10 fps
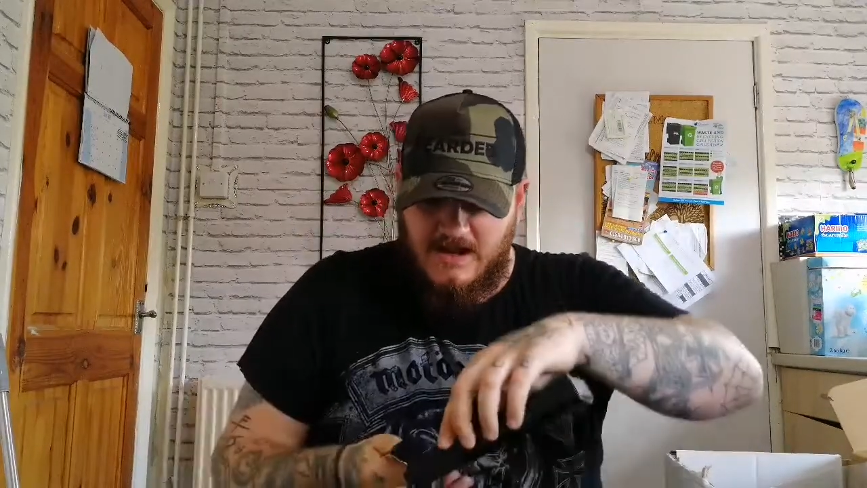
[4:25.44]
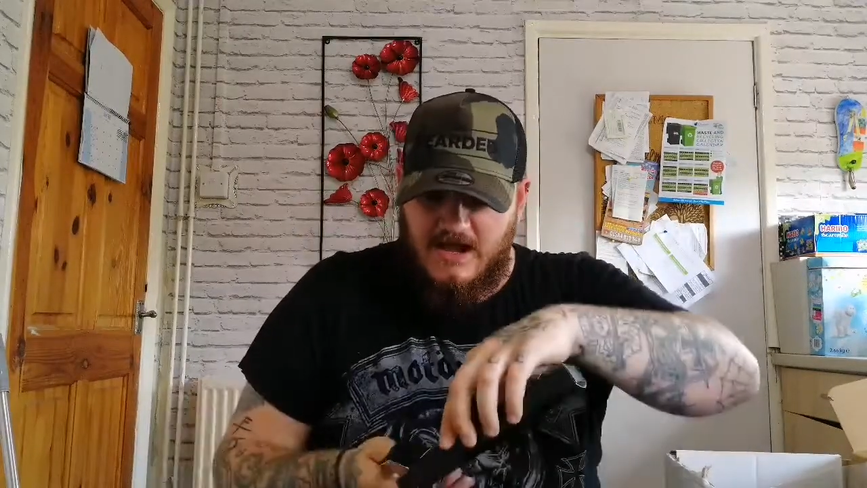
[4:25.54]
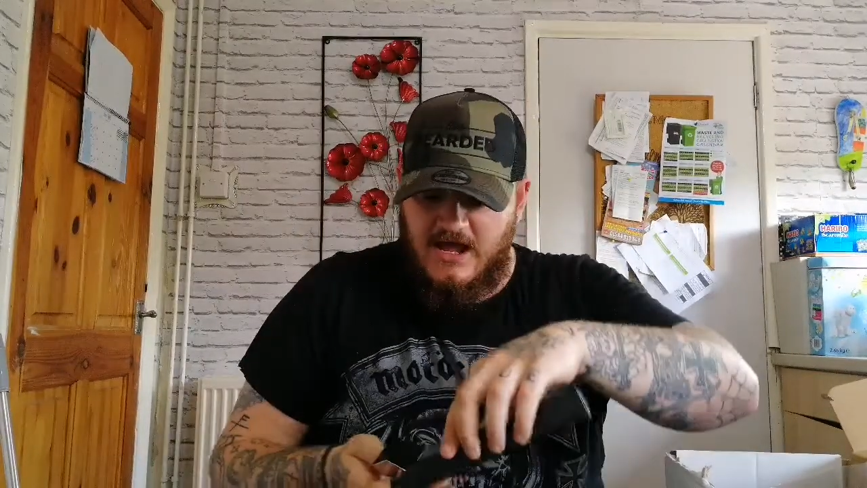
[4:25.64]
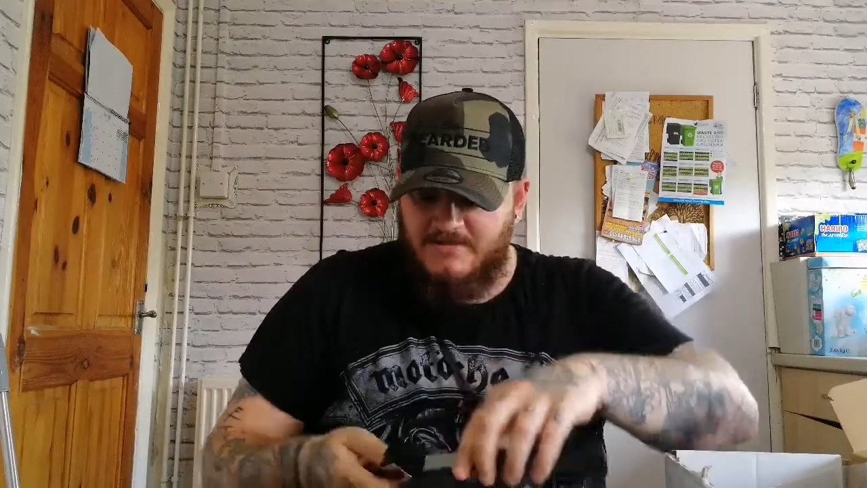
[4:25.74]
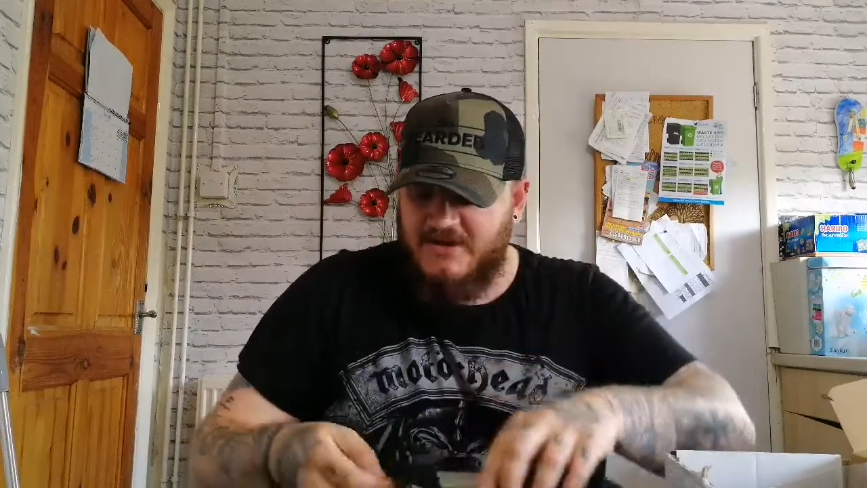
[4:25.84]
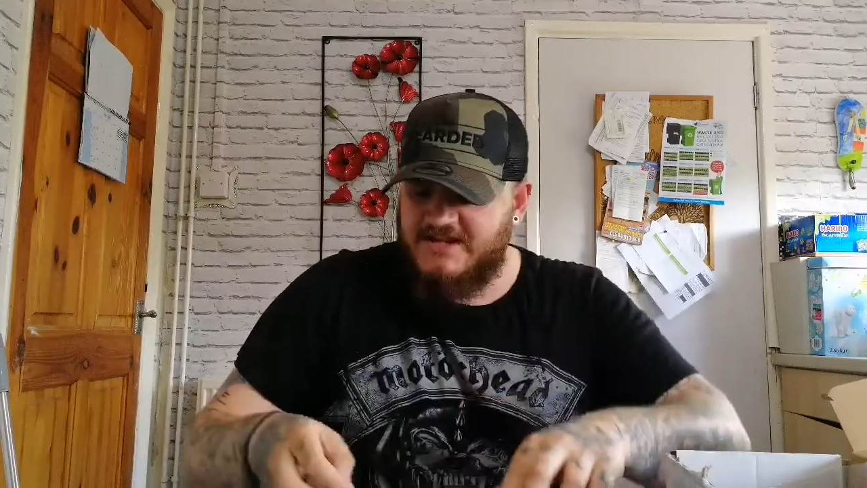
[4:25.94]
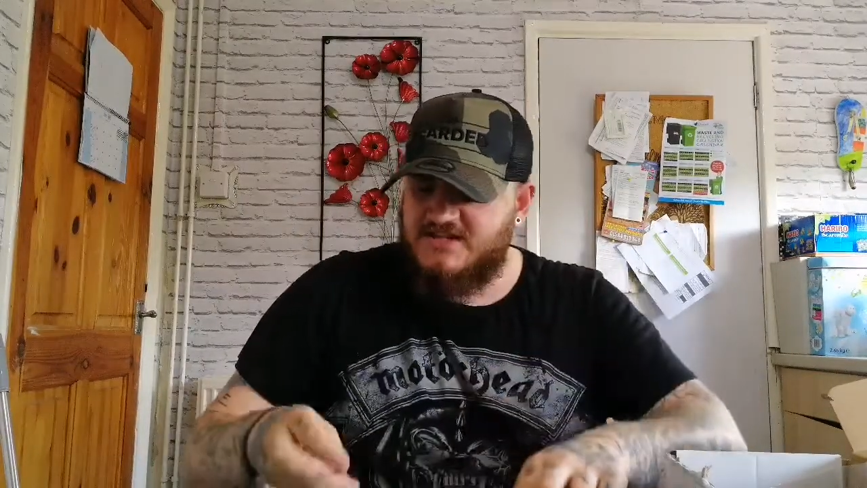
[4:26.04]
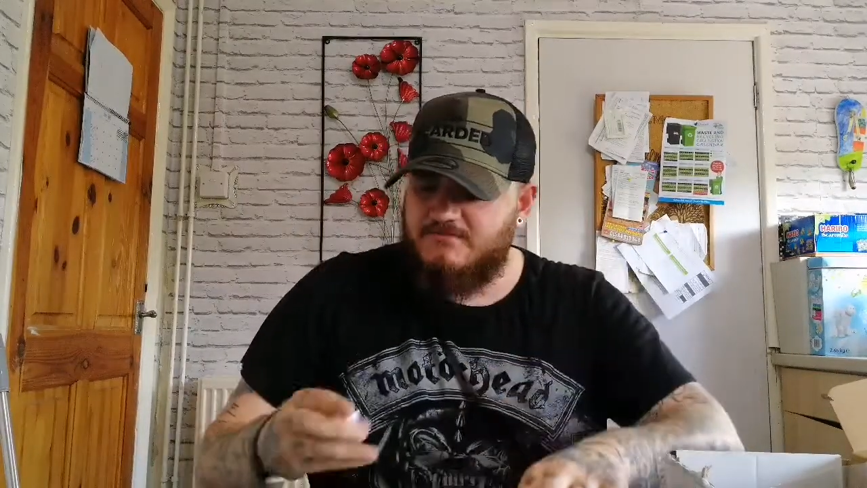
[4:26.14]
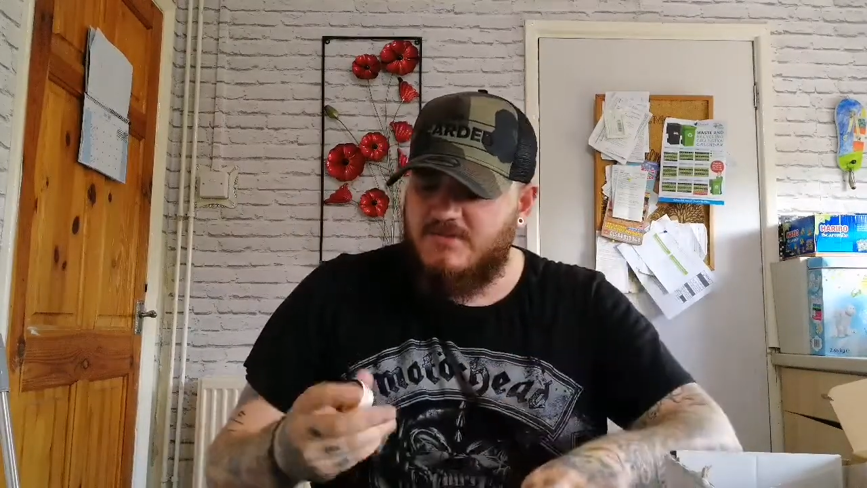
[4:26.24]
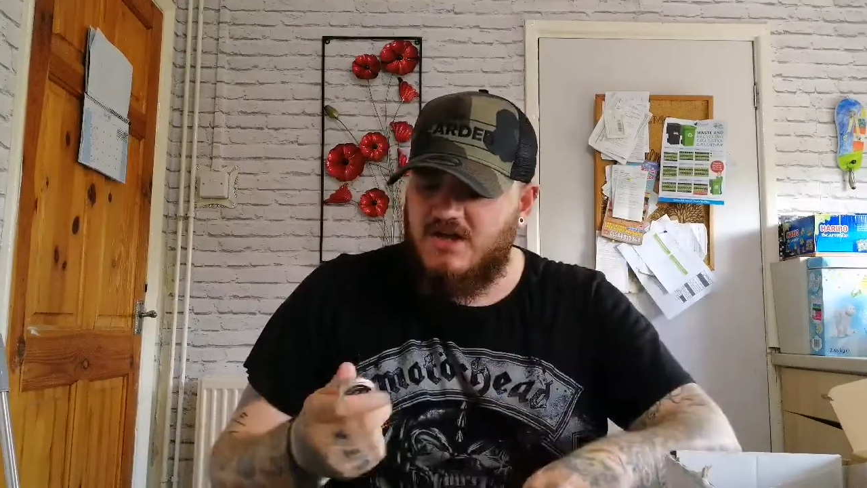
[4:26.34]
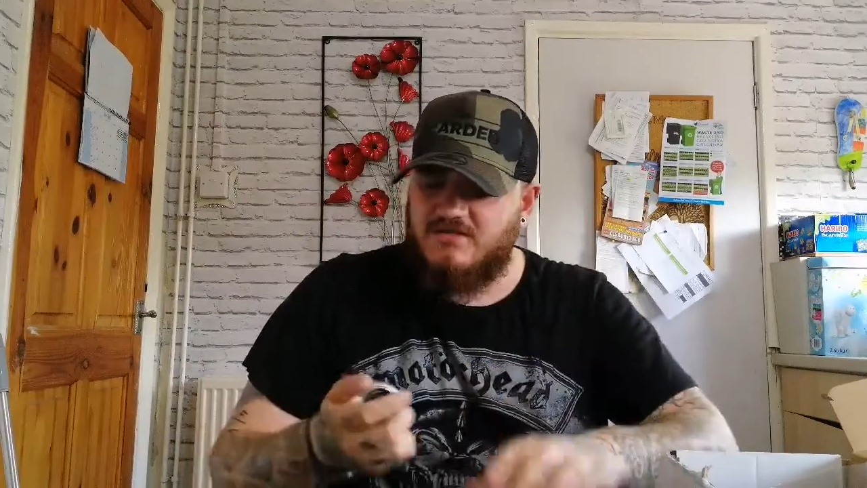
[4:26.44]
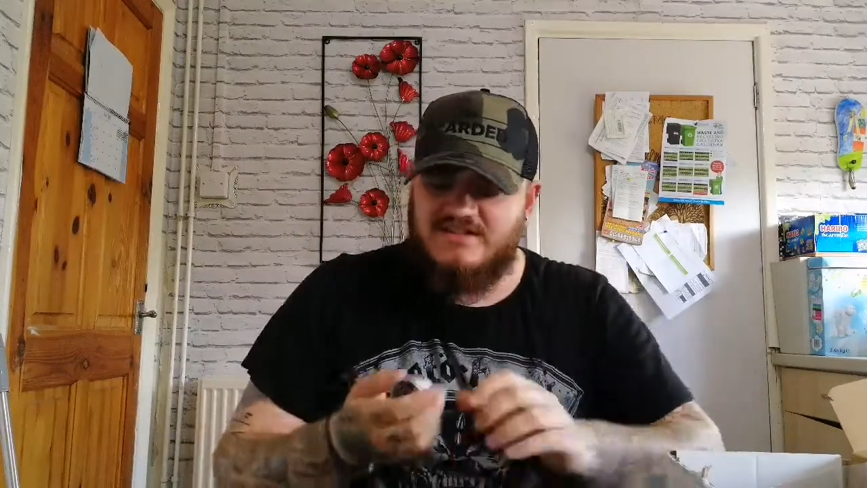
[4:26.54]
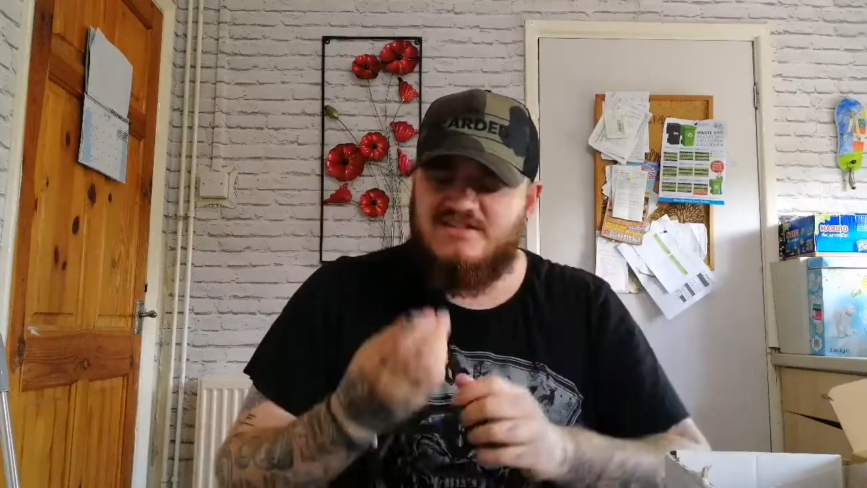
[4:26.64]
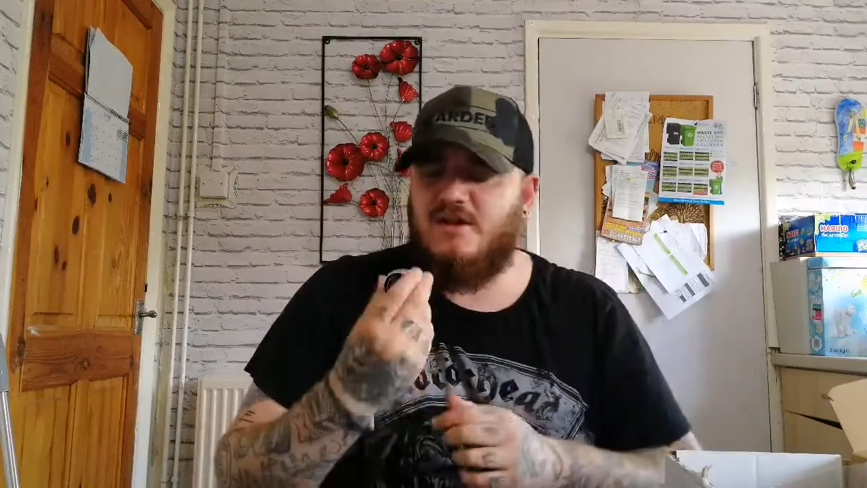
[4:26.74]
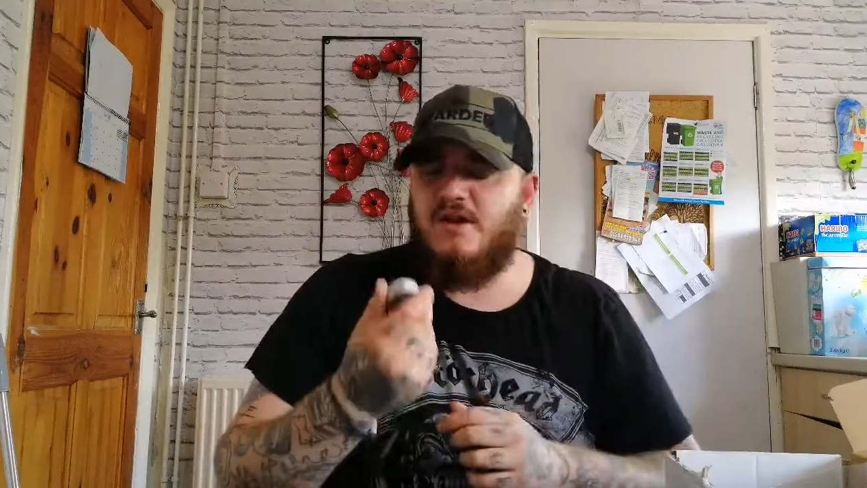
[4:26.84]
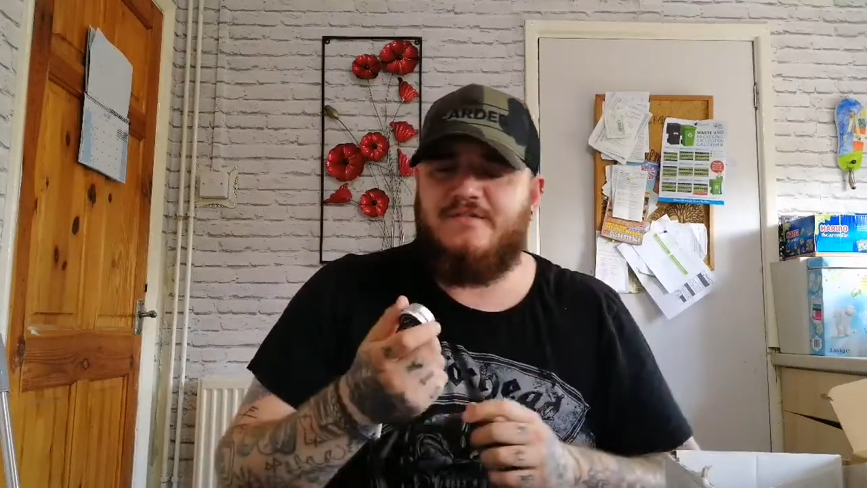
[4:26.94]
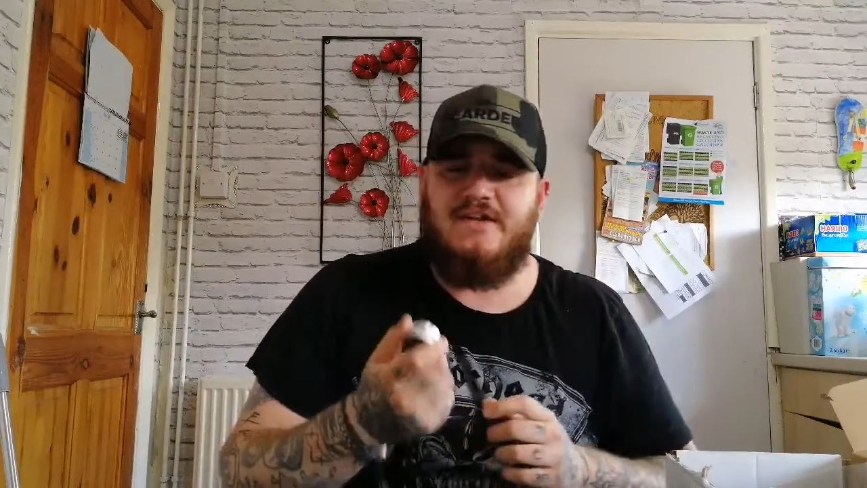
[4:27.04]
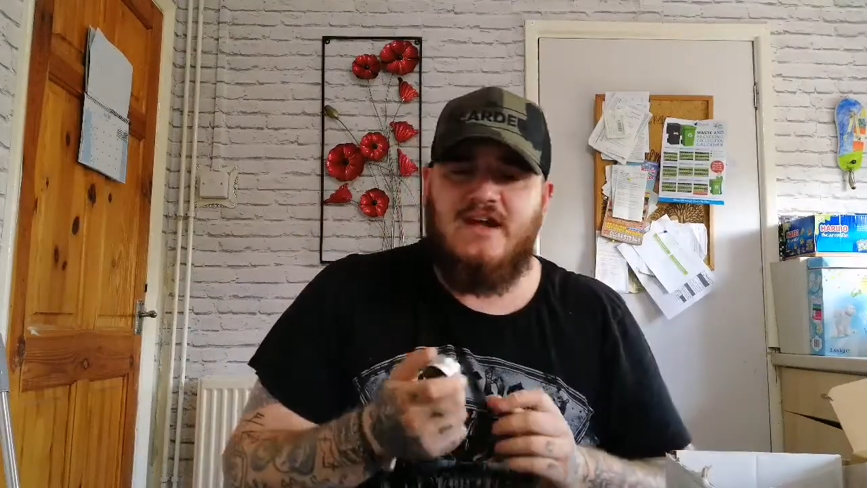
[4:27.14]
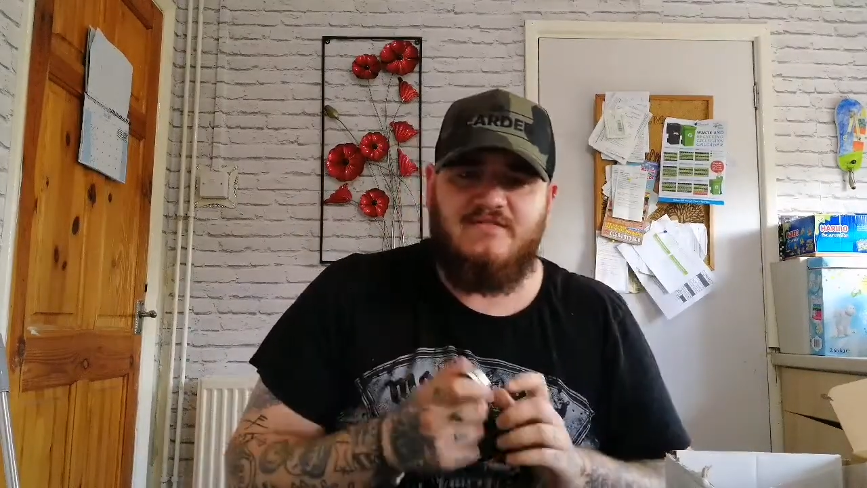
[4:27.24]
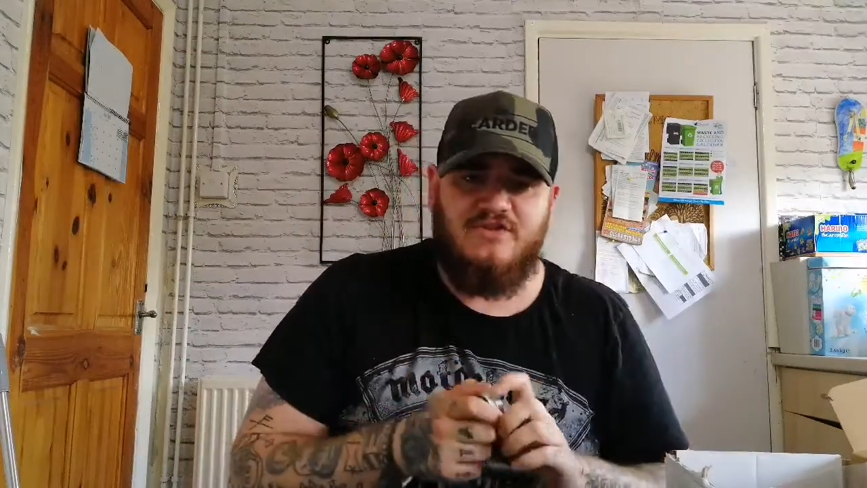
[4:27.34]
You get some, this is the only thing
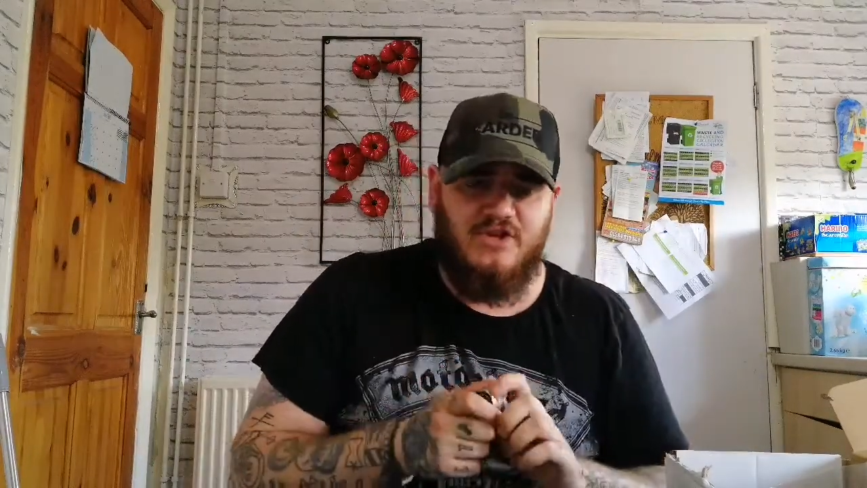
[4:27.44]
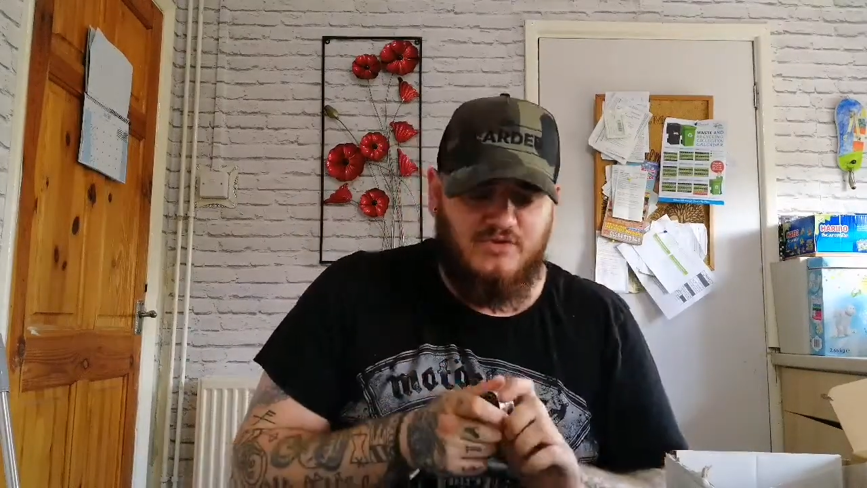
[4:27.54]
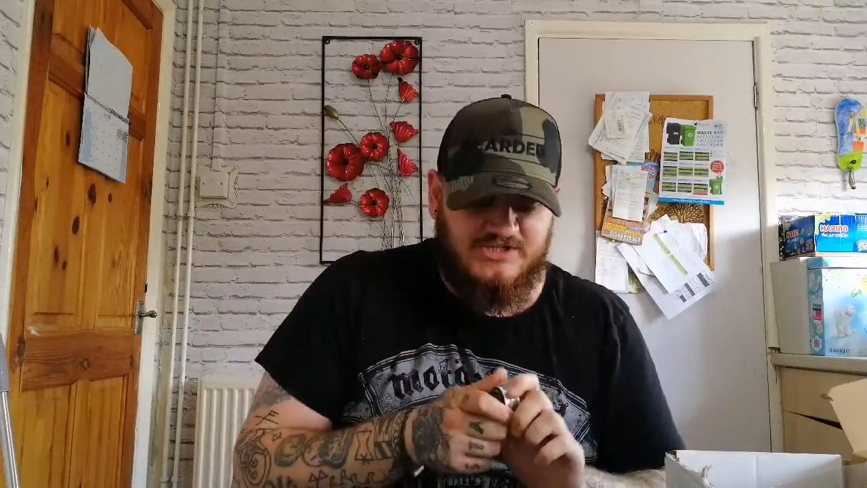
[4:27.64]
I haven't used,